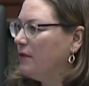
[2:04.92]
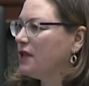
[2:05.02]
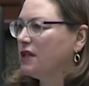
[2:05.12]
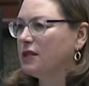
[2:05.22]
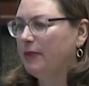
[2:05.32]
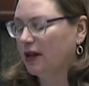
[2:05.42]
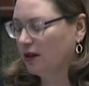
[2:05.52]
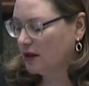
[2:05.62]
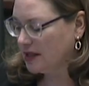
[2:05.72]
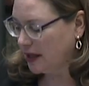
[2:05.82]
Mr.
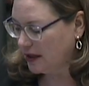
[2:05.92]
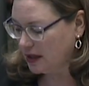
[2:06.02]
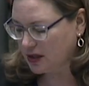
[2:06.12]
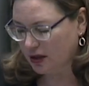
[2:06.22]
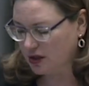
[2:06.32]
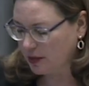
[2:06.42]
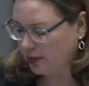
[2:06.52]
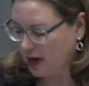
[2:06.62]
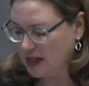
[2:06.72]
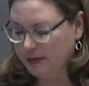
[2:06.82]
Speaker, Ontarians aren't
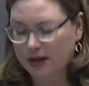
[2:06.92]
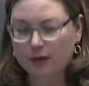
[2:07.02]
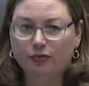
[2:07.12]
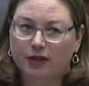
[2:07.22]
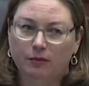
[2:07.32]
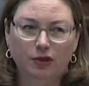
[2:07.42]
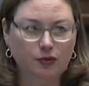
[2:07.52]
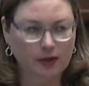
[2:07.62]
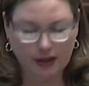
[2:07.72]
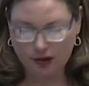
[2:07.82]
surprised by the
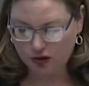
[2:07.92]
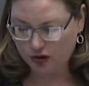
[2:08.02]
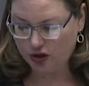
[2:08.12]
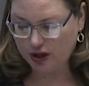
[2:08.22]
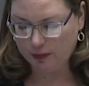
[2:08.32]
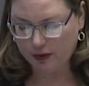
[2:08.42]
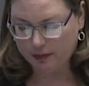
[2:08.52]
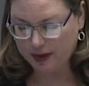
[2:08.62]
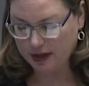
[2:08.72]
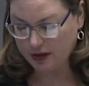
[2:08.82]
Premier's relationship
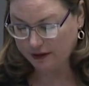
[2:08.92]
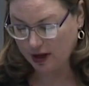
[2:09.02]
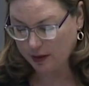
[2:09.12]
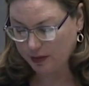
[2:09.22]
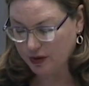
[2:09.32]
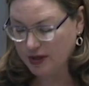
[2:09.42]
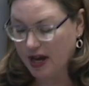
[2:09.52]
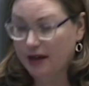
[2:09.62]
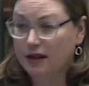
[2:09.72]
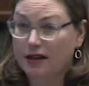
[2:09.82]
with big developers,
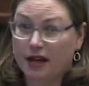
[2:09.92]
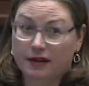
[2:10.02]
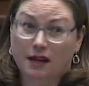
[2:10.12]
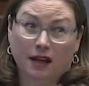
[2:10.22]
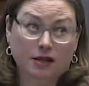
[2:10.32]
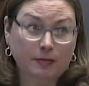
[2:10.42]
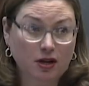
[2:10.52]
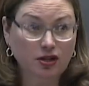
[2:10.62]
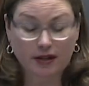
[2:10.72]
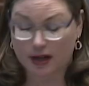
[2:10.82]
and
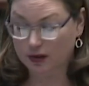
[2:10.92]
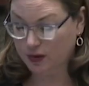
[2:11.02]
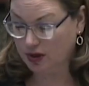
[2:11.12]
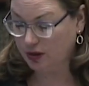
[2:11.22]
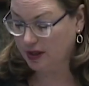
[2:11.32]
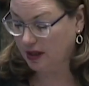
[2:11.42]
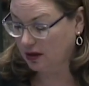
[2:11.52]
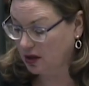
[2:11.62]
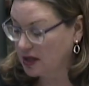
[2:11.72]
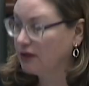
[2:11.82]
especially that it's resulting in a
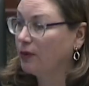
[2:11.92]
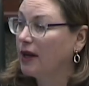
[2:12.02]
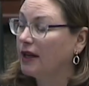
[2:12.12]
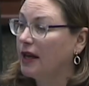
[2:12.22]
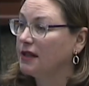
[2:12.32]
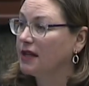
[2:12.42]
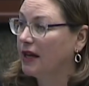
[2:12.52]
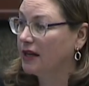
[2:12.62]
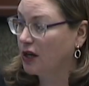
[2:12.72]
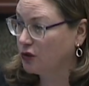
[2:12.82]
loss of wetlands
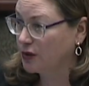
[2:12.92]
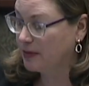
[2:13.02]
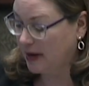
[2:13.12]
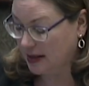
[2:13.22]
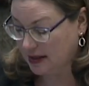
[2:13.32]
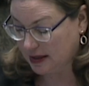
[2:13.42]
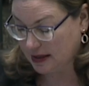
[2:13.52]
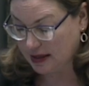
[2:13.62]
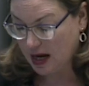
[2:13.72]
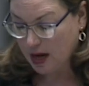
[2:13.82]
and natural
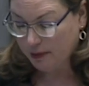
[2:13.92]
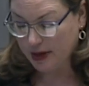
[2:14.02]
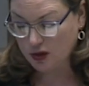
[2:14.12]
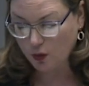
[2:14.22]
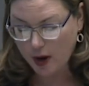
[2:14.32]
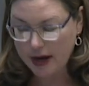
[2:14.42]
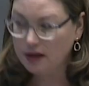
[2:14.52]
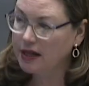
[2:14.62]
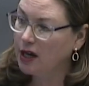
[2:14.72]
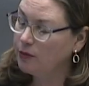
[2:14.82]
spaces. But it's
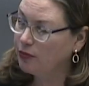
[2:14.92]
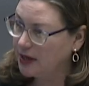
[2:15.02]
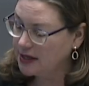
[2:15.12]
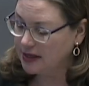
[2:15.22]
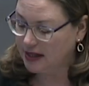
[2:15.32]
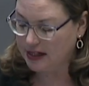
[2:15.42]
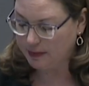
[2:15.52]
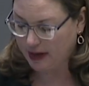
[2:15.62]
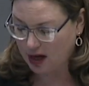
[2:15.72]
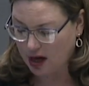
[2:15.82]
wild how brazen he's
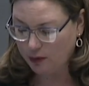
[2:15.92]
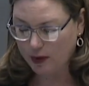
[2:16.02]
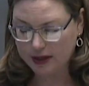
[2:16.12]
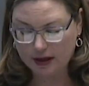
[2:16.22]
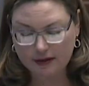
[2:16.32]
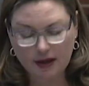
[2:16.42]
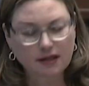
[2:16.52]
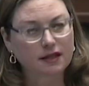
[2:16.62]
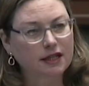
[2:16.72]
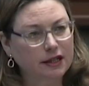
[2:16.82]
become while he
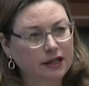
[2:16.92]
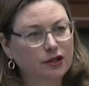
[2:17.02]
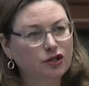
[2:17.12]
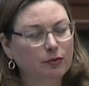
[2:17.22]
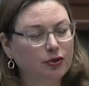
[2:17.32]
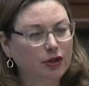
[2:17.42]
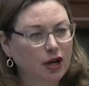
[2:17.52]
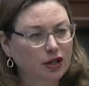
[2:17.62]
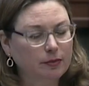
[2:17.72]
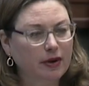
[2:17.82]
thinks Ontarians are
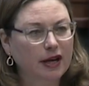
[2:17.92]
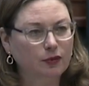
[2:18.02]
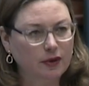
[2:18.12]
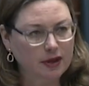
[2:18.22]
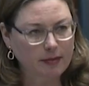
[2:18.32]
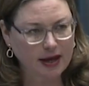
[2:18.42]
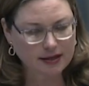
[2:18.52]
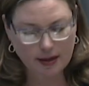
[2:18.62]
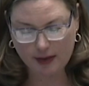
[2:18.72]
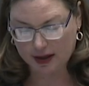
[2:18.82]
preoccupied with the
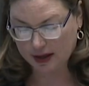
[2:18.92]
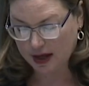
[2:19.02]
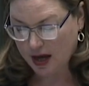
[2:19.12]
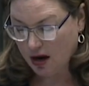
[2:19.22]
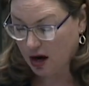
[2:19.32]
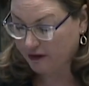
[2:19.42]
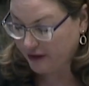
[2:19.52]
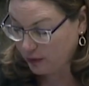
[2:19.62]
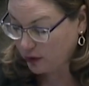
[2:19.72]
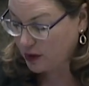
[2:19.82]
pandemic. On
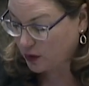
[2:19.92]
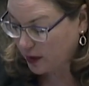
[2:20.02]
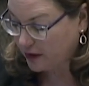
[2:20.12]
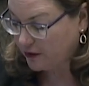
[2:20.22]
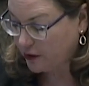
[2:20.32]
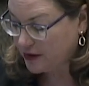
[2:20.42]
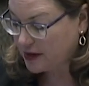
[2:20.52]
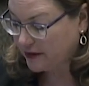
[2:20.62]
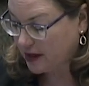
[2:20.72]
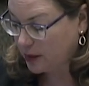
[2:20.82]
February 24th, the
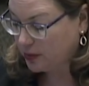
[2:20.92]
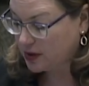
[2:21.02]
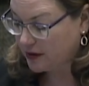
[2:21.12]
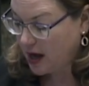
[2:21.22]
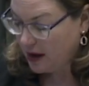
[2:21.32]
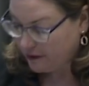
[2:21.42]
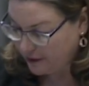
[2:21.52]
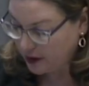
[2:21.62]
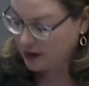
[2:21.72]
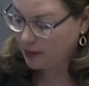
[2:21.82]
developers
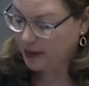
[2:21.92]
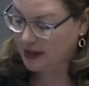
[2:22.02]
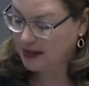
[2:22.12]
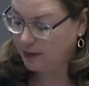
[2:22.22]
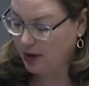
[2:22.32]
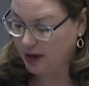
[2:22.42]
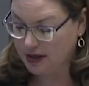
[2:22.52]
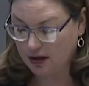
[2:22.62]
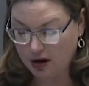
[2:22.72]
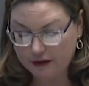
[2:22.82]
filled the PC
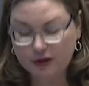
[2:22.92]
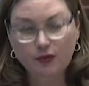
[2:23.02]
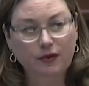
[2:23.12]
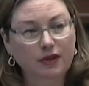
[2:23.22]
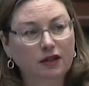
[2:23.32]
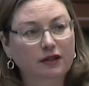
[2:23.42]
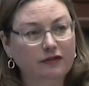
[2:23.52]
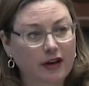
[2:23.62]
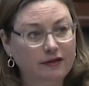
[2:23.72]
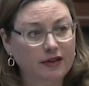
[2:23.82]
party's coffers with nearly
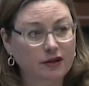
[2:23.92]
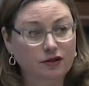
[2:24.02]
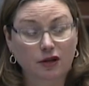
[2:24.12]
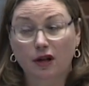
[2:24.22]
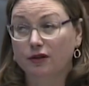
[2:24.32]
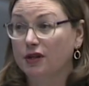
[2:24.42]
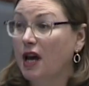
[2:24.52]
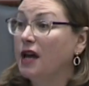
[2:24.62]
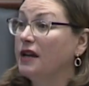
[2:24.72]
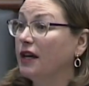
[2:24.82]
$5,000.
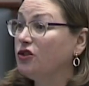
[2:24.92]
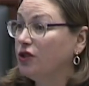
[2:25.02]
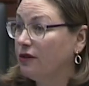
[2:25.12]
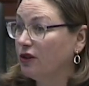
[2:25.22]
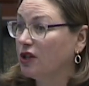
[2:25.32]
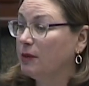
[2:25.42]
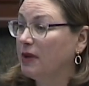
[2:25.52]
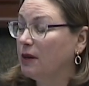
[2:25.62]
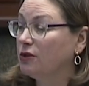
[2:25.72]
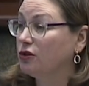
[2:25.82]
Next year, they're going to
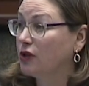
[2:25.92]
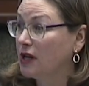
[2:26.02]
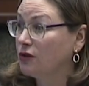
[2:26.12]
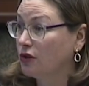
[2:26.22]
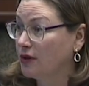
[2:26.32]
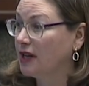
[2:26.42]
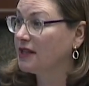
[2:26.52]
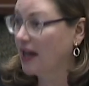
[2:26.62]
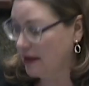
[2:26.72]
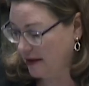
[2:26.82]
be able to
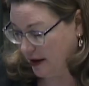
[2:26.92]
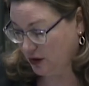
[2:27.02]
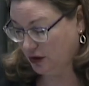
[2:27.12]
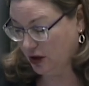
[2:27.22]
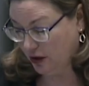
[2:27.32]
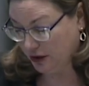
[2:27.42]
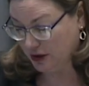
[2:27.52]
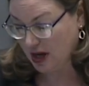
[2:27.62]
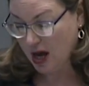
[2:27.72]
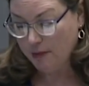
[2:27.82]
donate
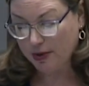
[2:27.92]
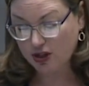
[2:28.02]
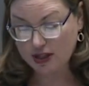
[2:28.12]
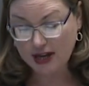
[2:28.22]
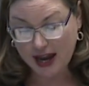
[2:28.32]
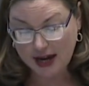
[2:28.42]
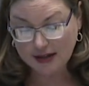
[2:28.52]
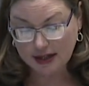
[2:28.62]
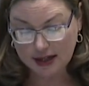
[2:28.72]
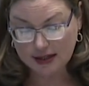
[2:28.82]
$10,000. But just
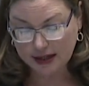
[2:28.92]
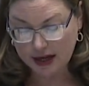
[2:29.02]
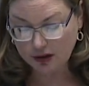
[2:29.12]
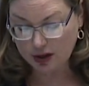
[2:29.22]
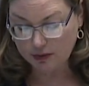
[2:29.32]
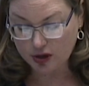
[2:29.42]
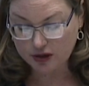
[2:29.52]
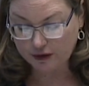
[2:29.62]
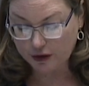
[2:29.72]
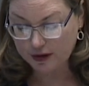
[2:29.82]
8 days later, on
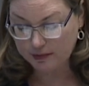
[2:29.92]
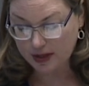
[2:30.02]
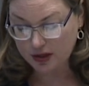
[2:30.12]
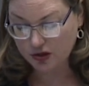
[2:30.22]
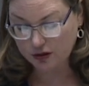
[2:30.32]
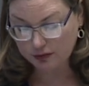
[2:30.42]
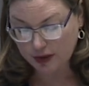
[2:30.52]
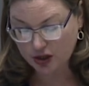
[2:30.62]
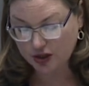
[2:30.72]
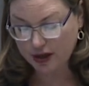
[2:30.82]
March 4th, the minister
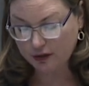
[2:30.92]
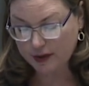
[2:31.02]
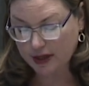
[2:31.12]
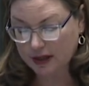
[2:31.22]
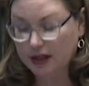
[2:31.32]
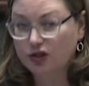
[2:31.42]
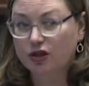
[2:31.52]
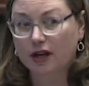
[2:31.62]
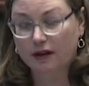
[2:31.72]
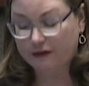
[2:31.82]
rushed out a
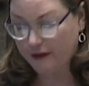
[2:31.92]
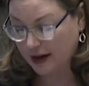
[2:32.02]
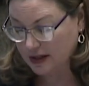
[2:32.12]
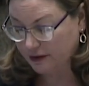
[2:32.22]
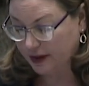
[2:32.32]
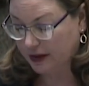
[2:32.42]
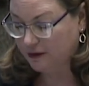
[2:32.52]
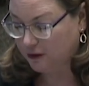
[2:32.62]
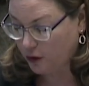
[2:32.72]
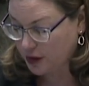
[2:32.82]
regulation and effectively
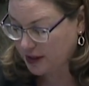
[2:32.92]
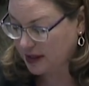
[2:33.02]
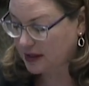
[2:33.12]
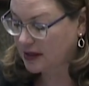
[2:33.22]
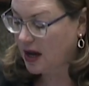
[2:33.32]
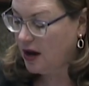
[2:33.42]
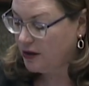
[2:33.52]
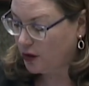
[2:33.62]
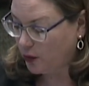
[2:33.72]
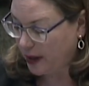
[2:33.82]
forces
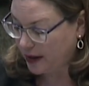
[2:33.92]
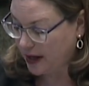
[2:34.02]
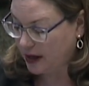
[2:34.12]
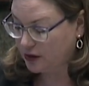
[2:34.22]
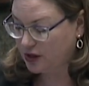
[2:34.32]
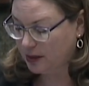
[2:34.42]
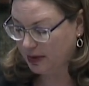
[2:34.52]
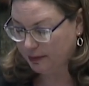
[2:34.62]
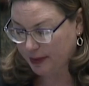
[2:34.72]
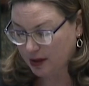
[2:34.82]
the warehouse to
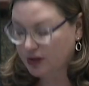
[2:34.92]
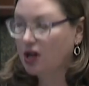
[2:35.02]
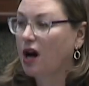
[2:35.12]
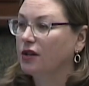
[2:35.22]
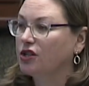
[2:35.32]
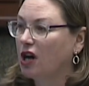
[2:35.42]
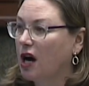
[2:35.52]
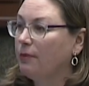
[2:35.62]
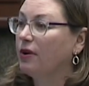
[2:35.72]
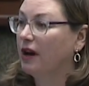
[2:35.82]
be built on
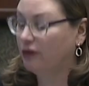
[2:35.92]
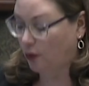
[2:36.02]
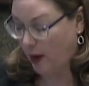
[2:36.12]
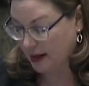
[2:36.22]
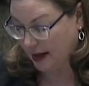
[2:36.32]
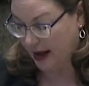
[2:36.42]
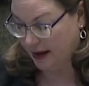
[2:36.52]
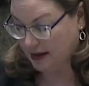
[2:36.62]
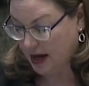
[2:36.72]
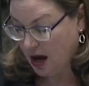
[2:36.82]
top of a
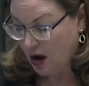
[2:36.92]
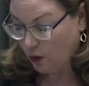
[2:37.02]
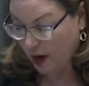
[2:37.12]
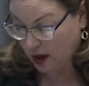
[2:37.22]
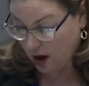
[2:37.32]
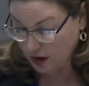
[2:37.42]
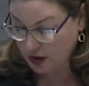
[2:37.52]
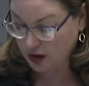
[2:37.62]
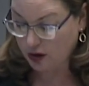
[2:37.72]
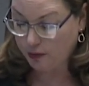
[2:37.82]
wetland, while
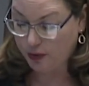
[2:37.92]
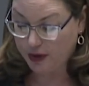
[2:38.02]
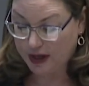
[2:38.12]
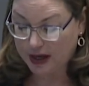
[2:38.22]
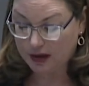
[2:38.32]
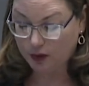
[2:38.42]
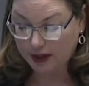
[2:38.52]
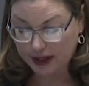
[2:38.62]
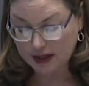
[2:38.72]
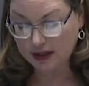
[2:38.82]
also putting in
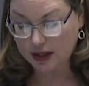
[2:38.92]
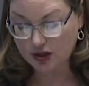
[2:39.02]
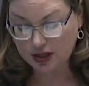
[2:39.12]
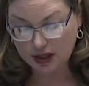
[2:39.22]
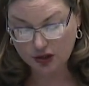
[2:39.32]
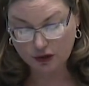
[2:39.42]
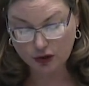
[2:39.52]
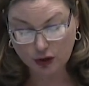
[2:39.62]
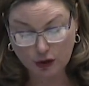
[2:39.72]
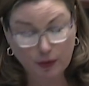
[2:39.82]
related legislation
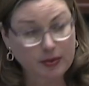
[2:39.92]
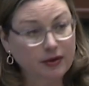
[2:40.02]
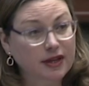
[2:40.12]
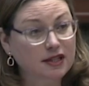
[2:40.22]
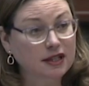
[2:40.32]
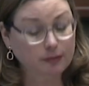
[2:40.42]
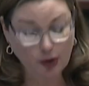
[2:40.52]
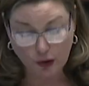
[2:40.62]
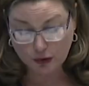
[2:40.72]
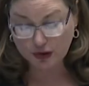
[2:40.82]
into a bill that's
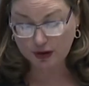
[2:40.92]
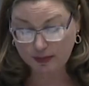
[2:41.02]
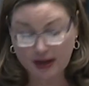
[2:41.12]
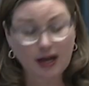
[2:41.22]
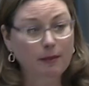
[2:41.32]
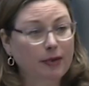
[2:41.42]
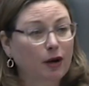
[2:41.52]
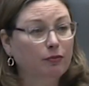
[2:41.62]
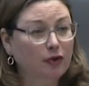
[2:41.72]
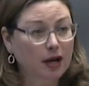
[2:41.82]
supposed to be
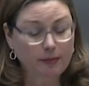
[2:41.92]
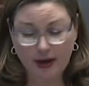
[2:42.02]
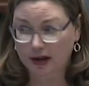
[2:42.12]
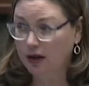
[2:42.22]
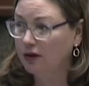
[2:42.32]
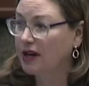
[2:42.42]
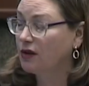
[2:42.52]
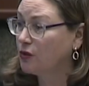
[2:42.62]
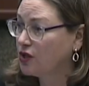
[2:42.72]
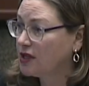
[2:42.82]
about broadband
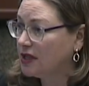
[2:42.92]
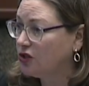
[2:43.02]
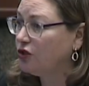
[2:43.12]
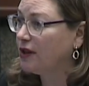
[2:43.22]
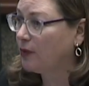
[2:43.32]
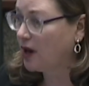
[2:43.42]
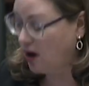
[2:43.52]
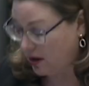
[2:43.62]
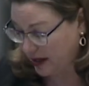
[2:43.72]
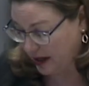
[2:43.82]
internet, which is an issue that we
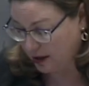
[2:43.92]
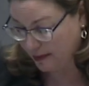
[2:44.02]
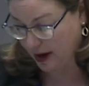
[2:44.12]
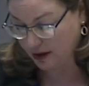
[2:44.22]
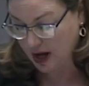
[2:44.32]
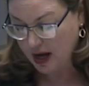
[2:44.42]
all care about.